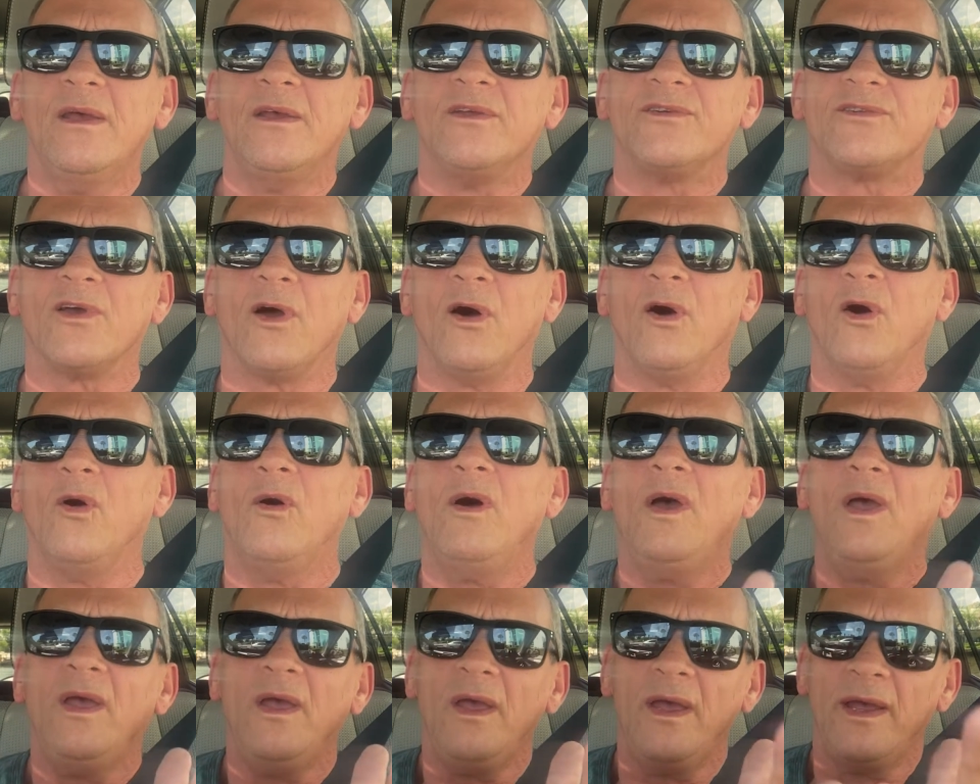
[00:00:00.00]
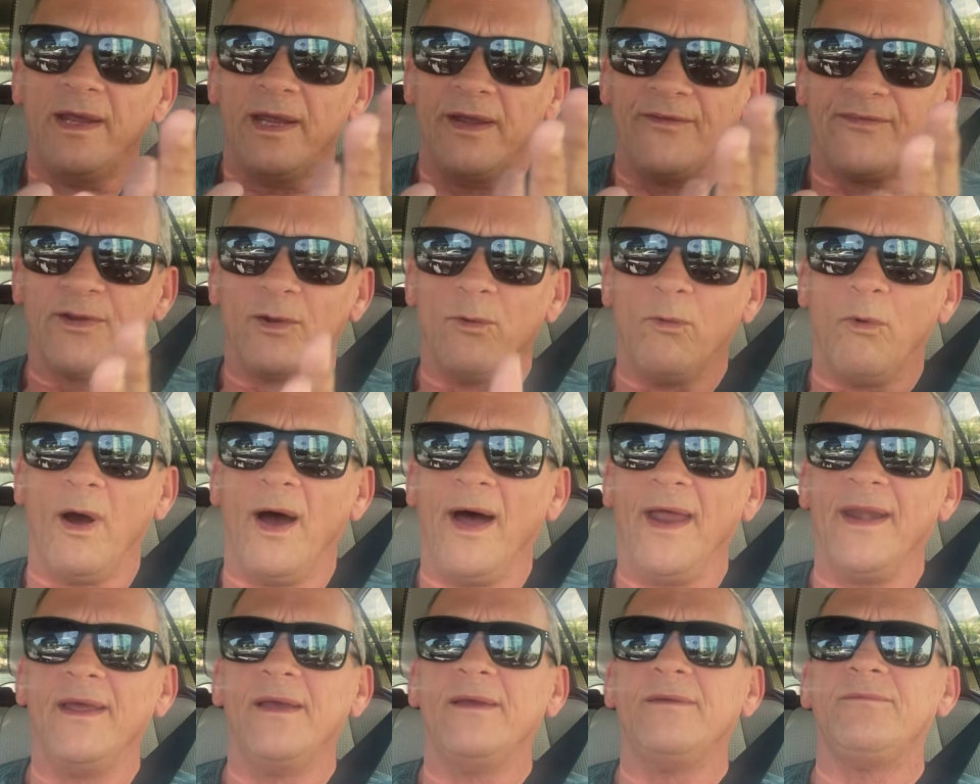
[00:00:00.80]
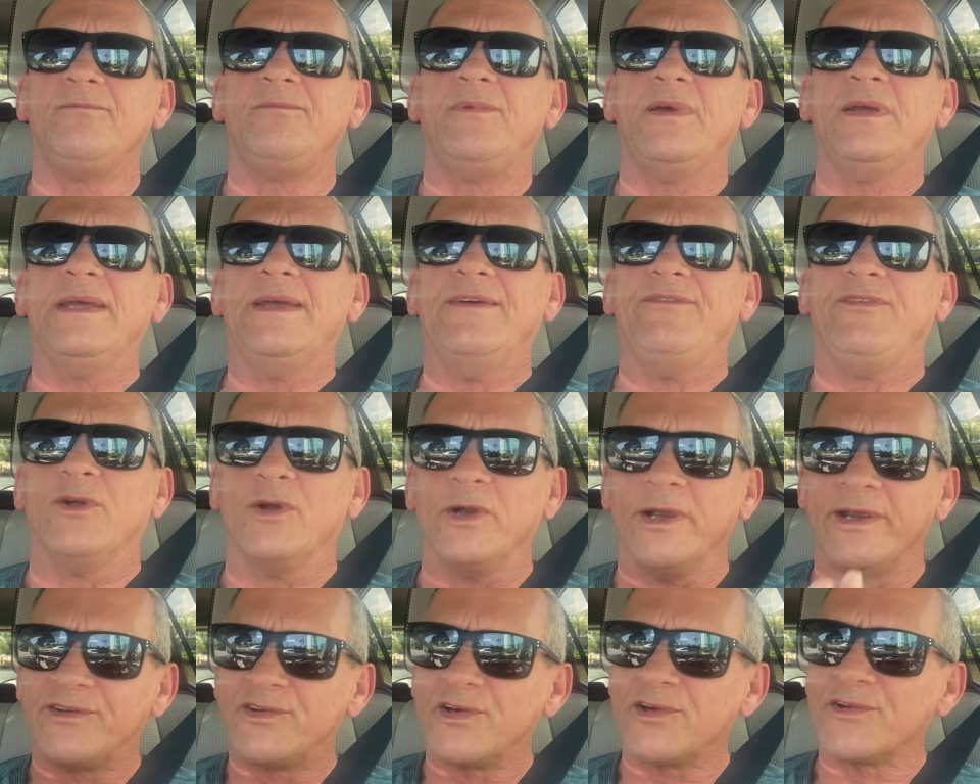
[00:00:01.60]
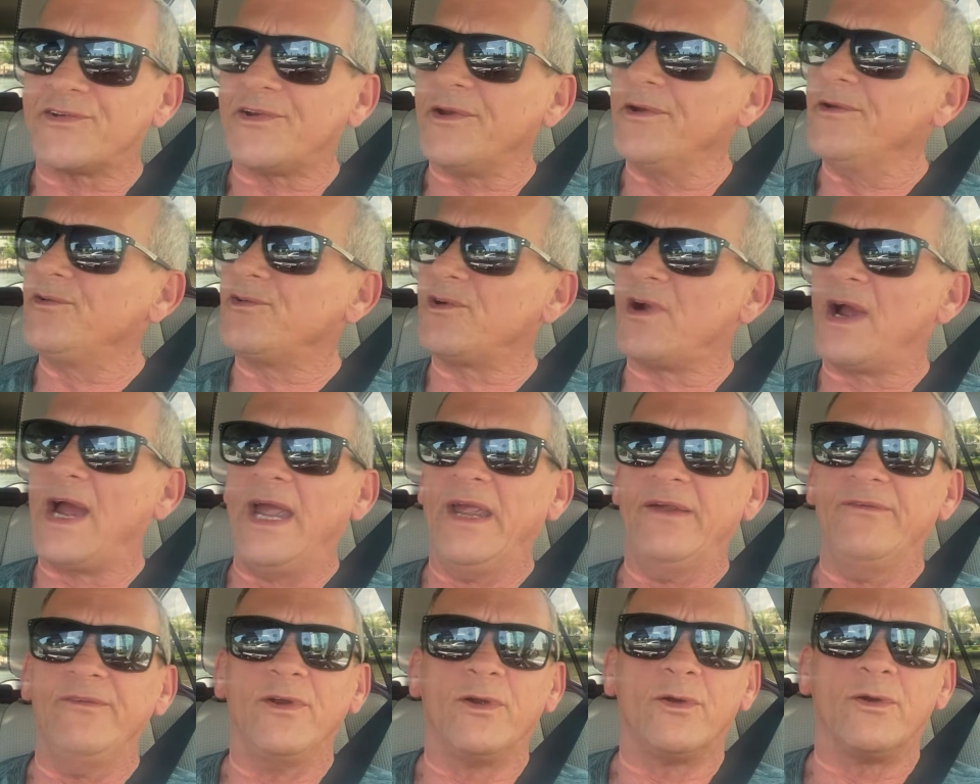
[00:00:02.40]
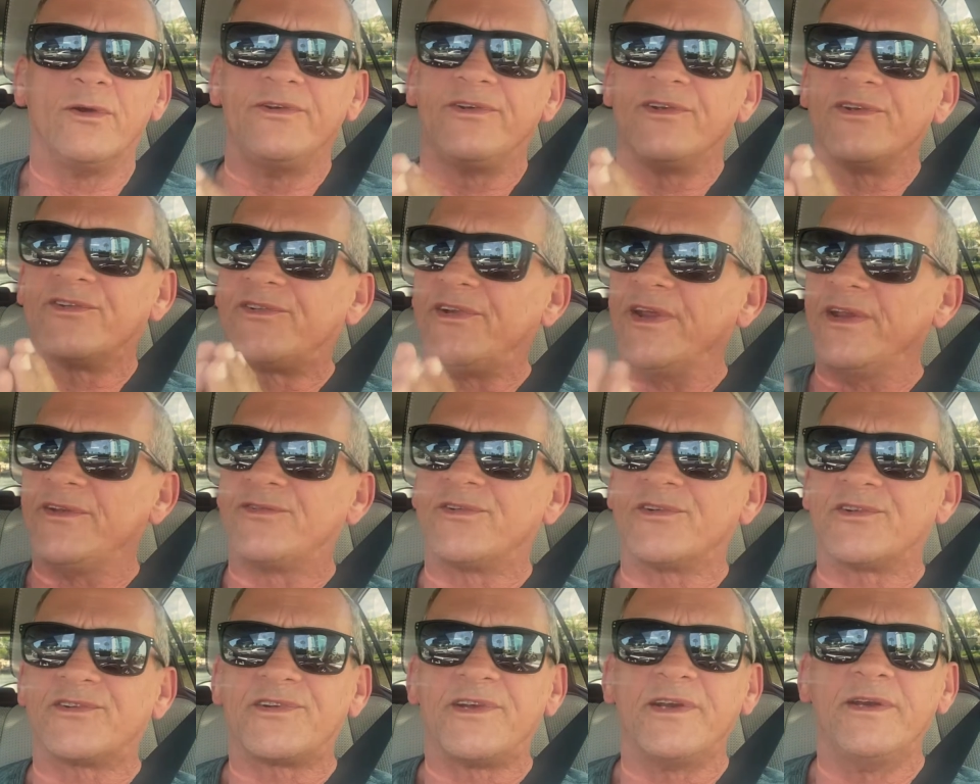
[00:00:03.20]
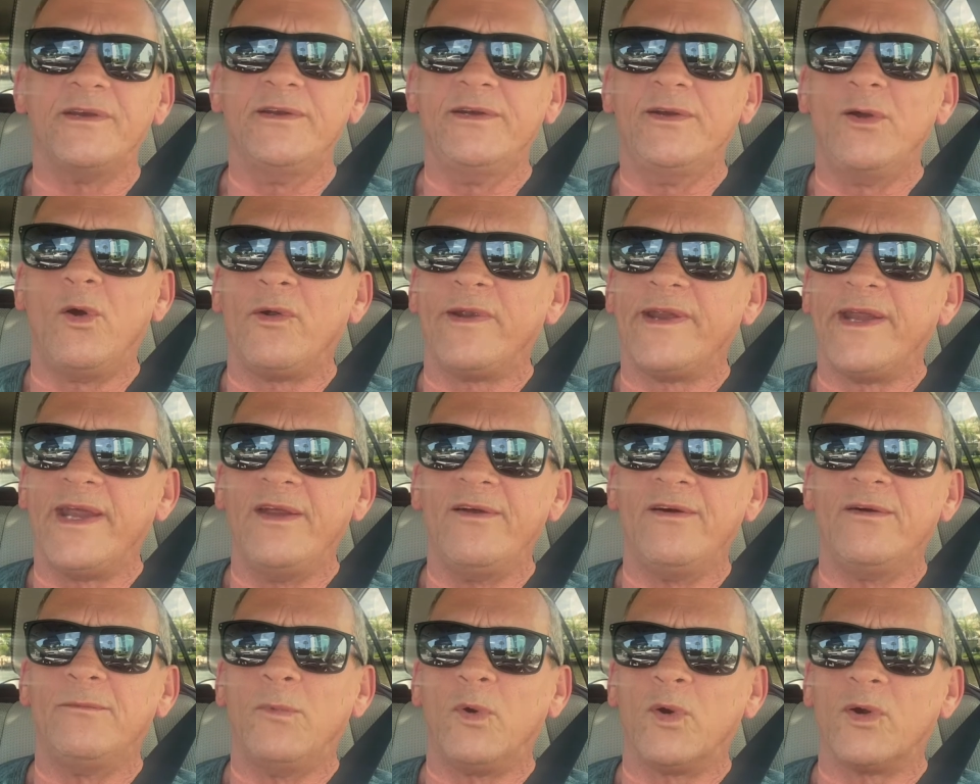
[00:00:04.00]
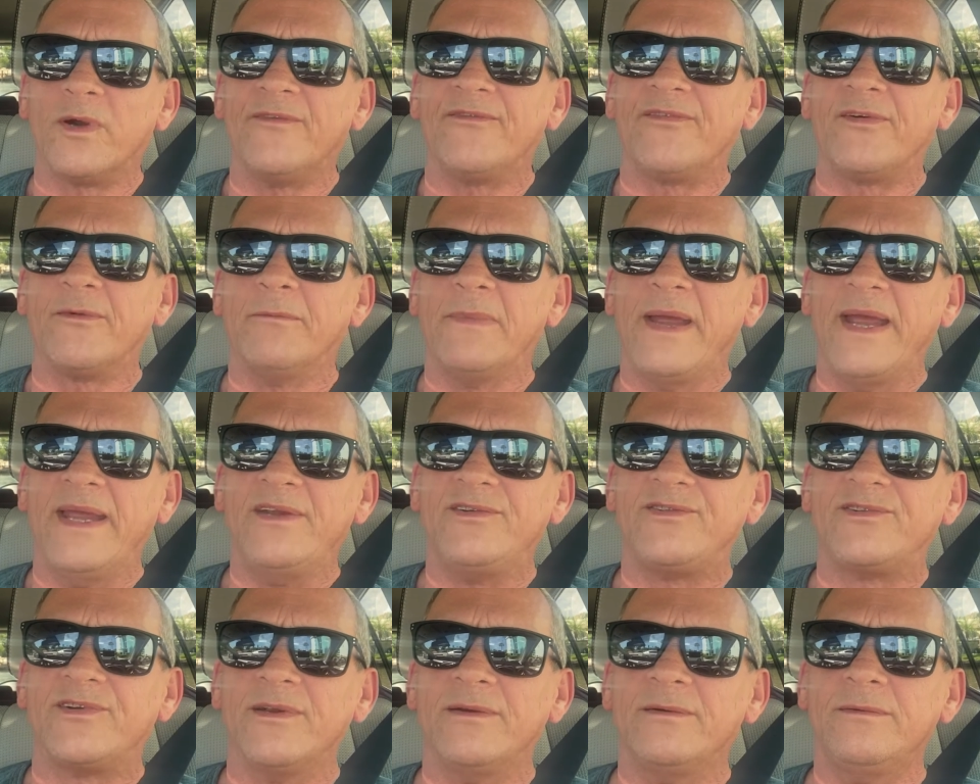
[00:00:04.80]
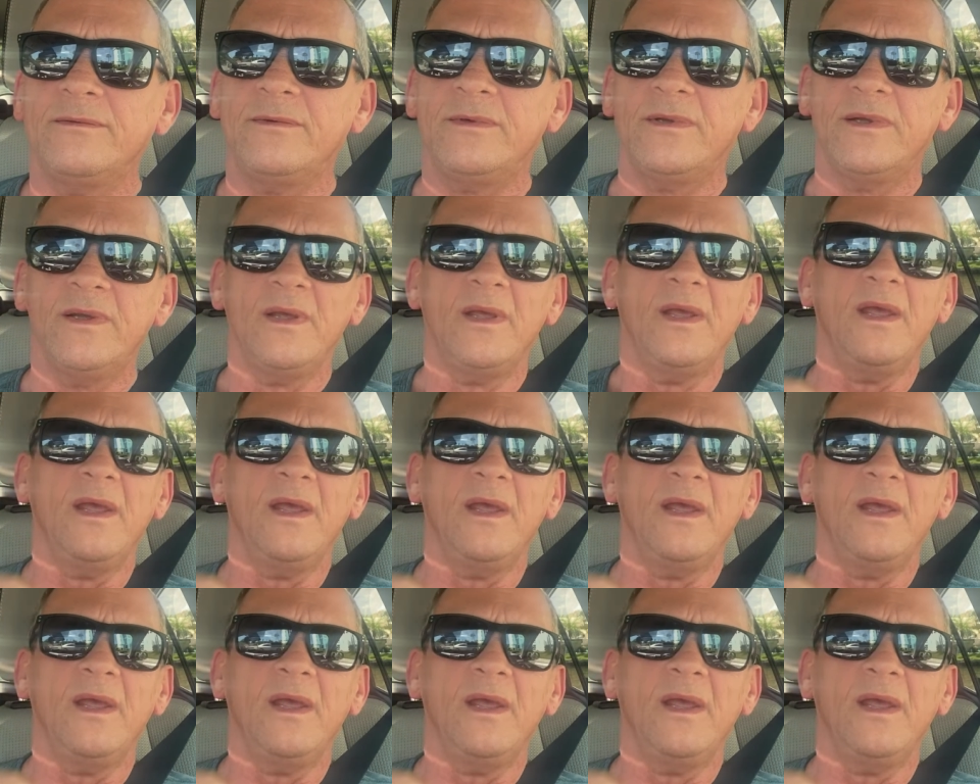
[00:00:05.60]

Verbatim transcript: So if you want to, if you're interested in driving or just interested in knowing more information,